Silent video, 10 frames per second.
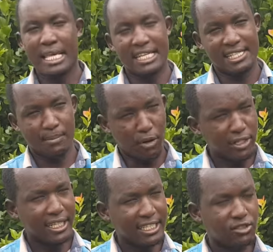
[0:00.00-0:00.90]
is a
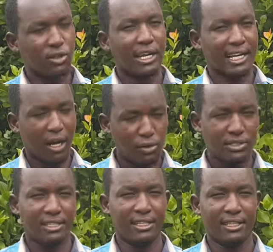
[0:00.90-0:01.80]
body in Turkana
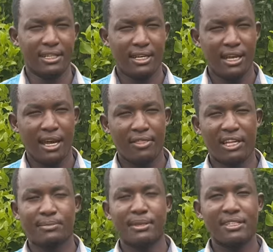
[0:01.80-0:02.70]
County
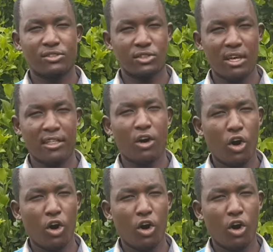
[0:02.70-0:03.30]
that brings together